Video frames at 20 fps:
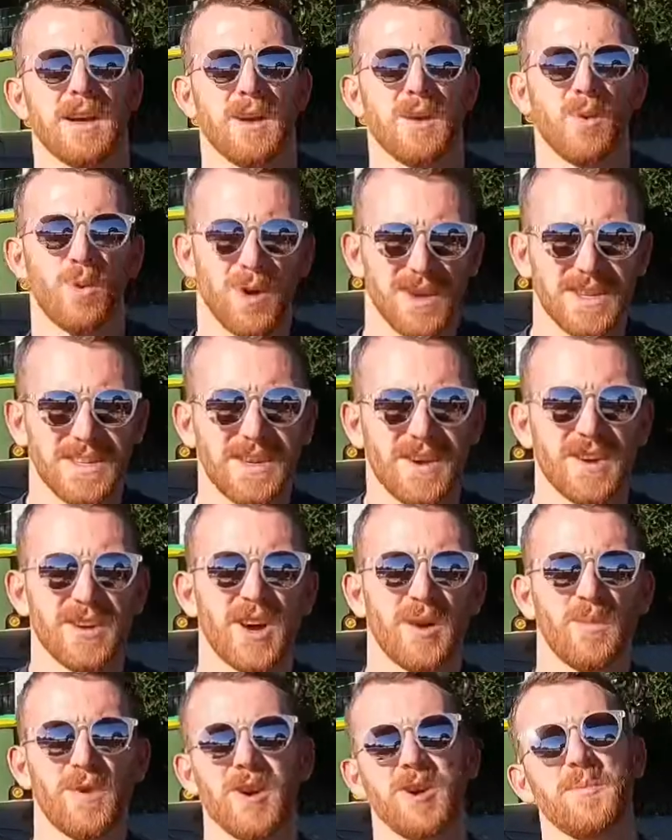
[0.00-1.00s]
What is going
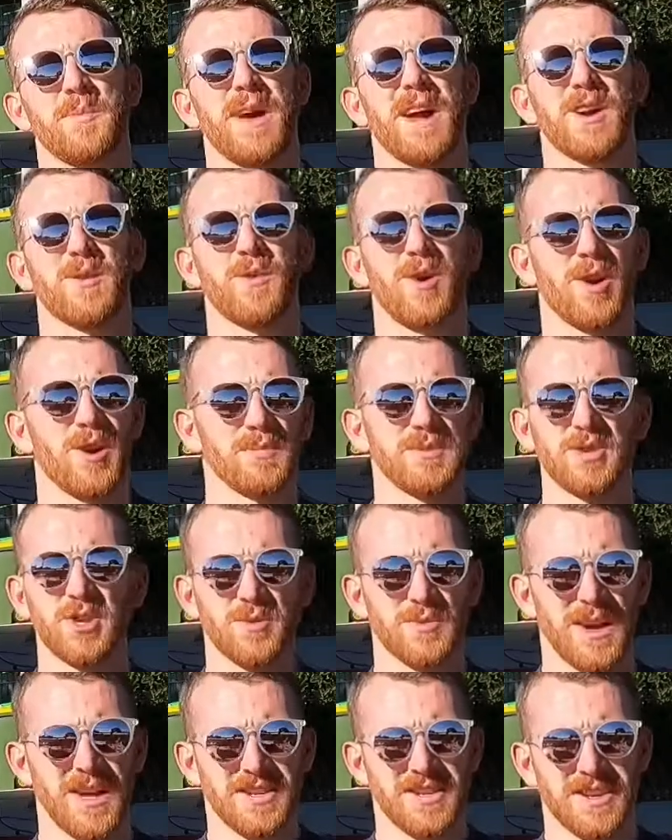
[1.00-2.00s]
on? Welcome back, welcome to
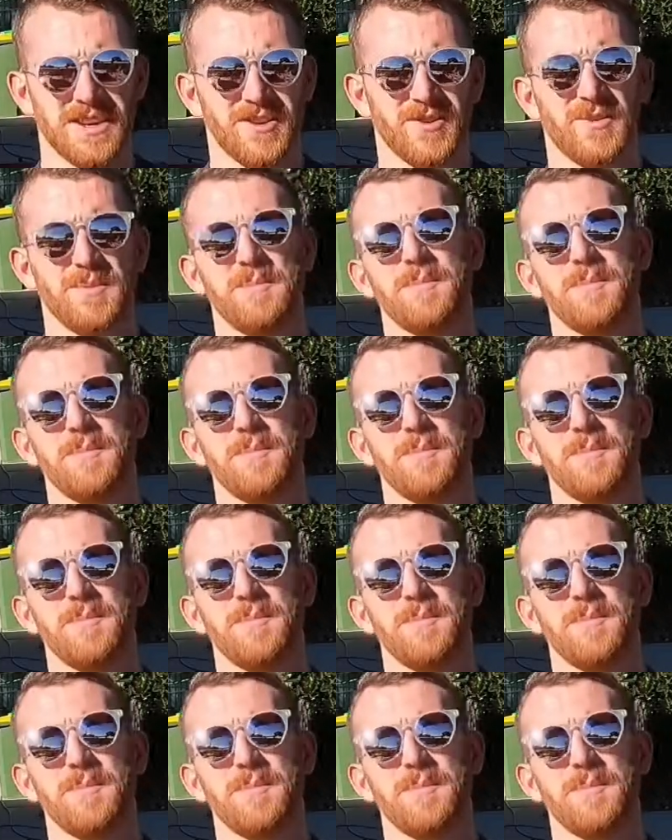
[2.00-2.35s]
my channel.